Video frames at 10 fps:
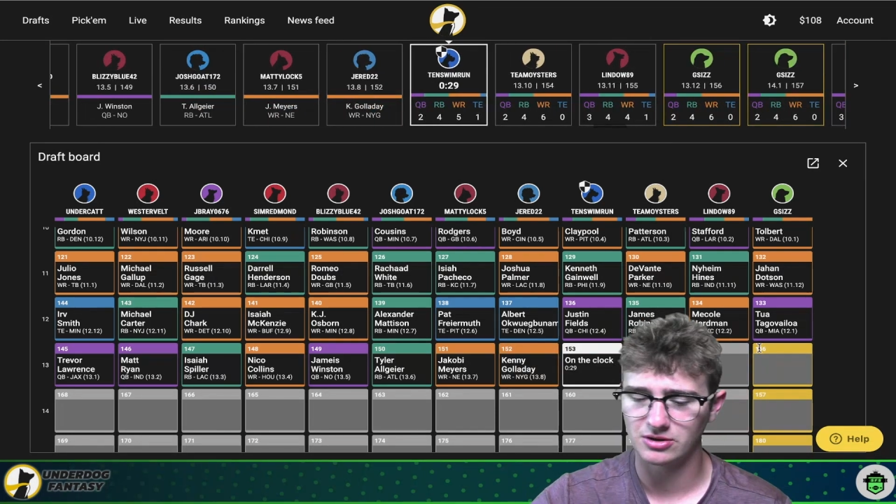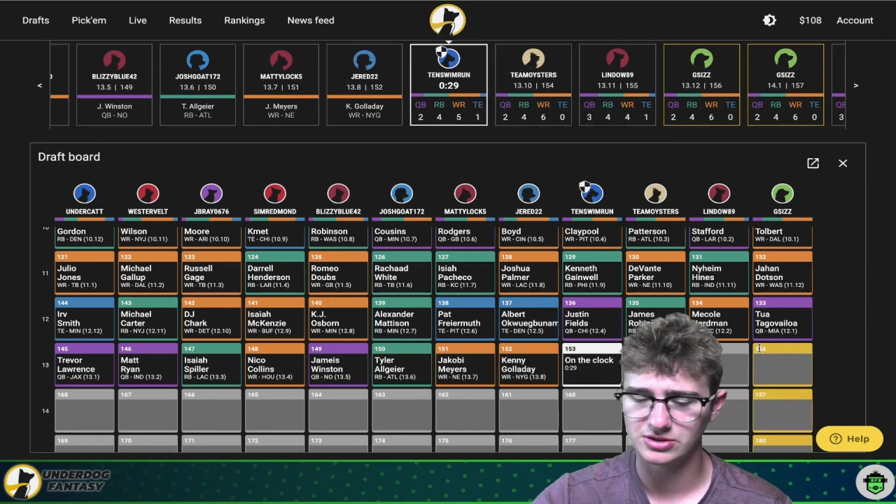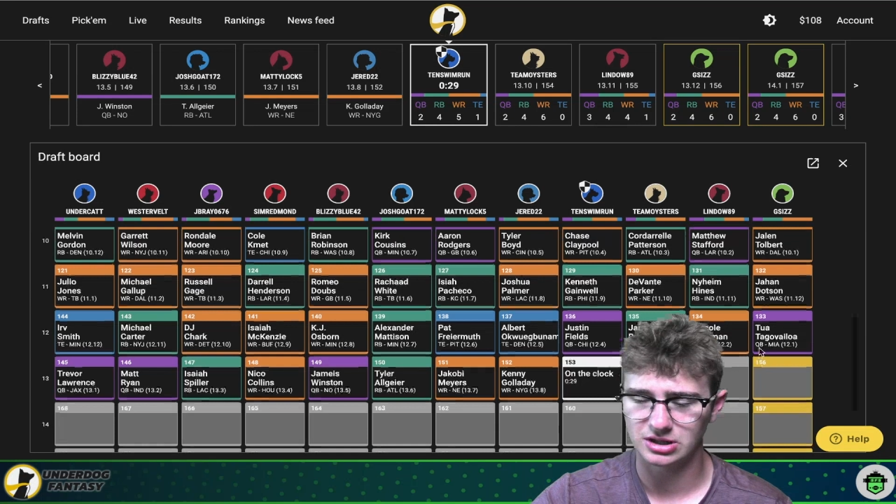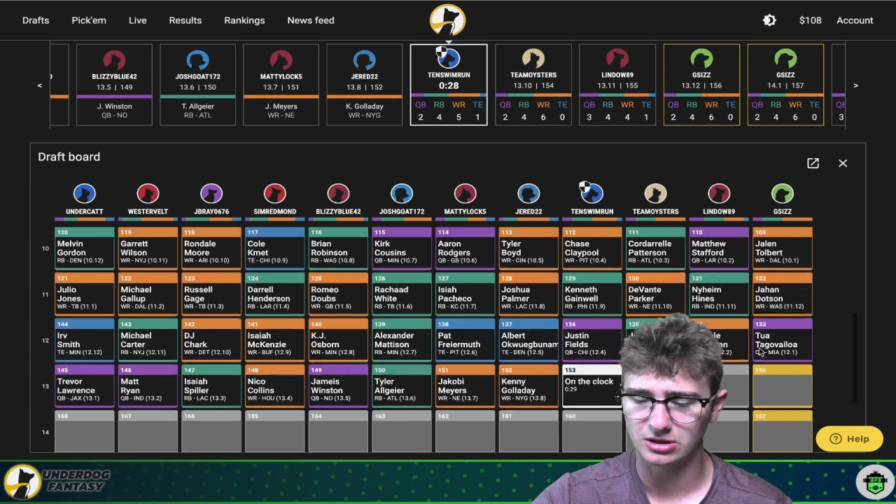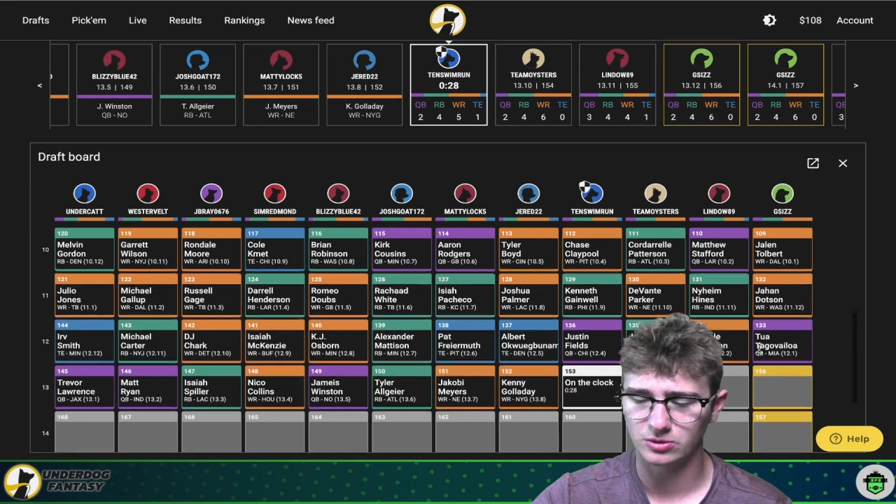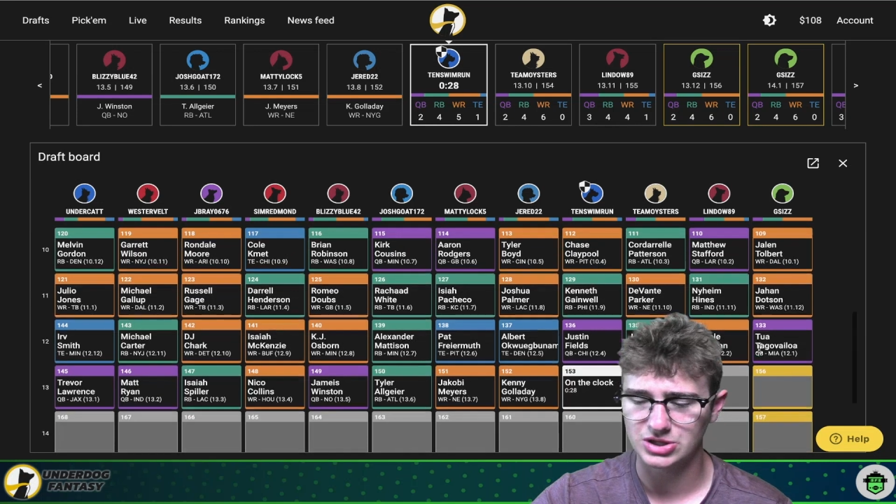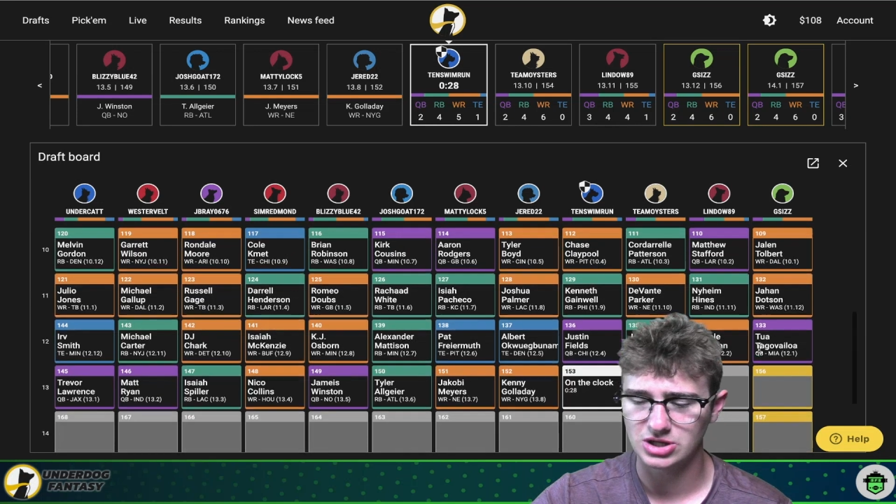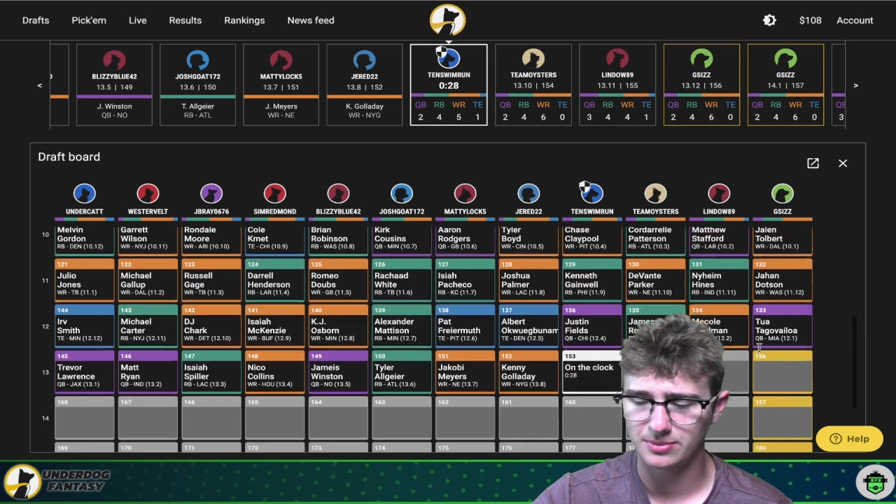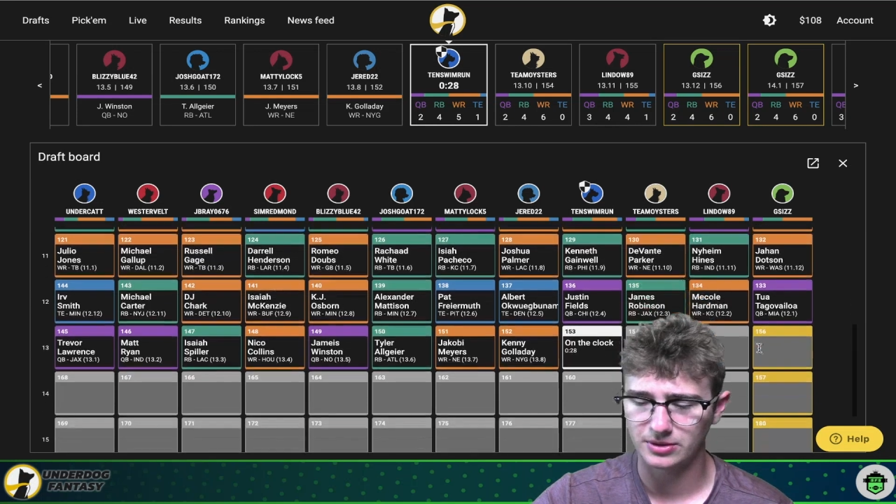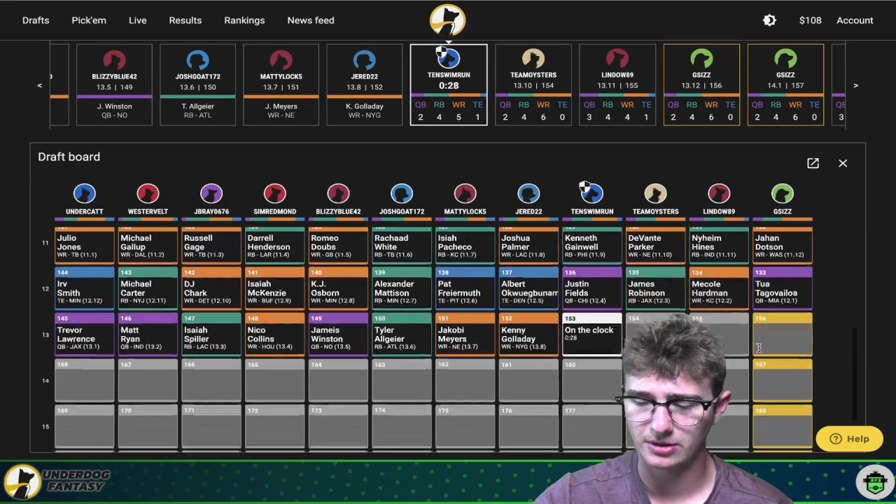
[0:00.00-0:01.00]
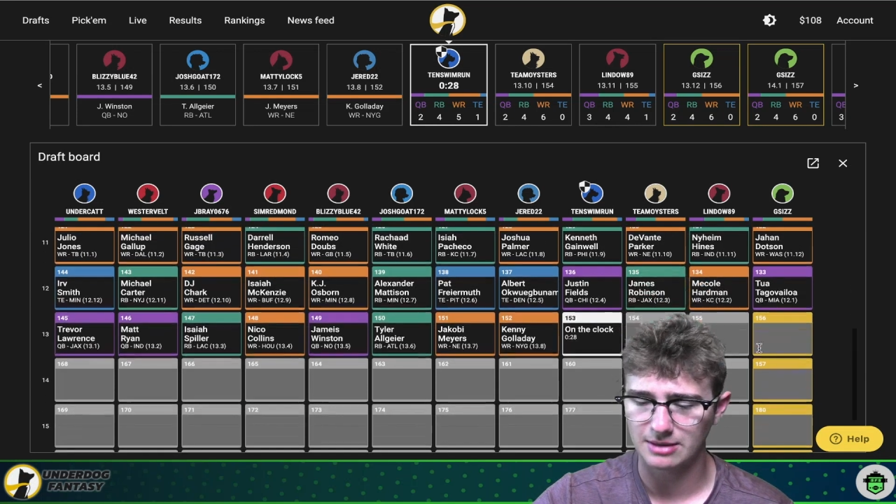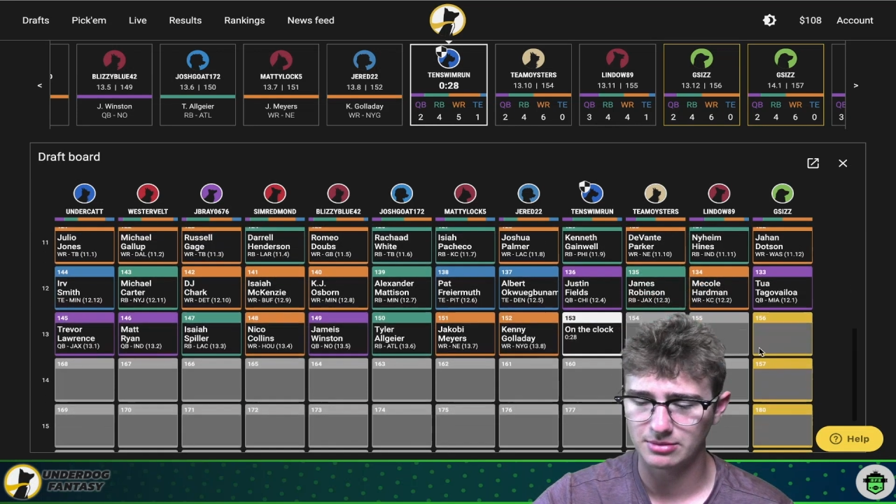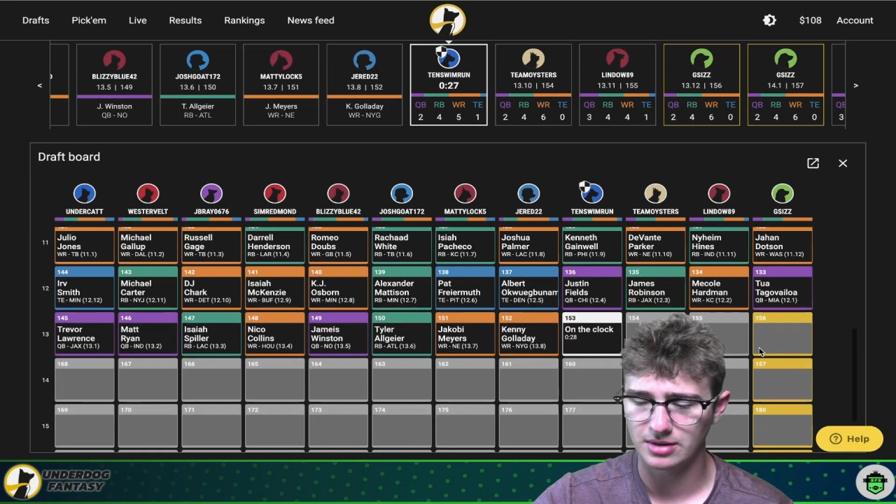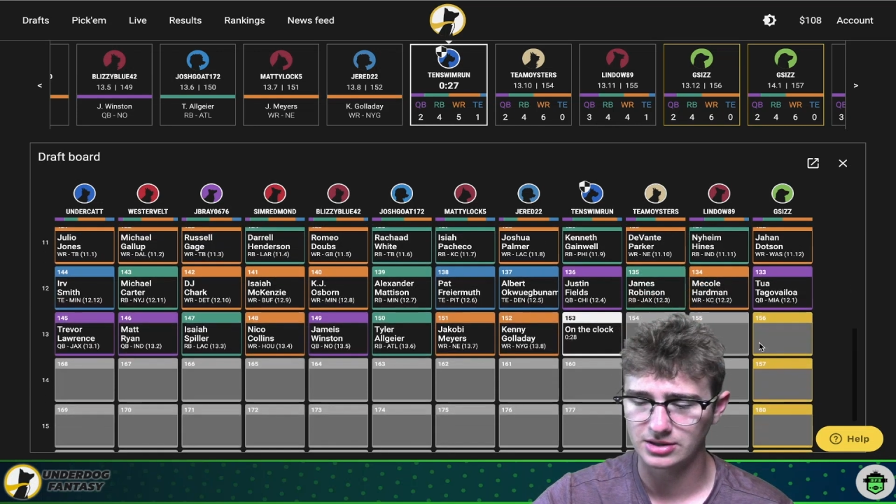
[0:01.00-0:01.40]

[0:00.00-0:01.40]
I wasn't going to reach up and grab him.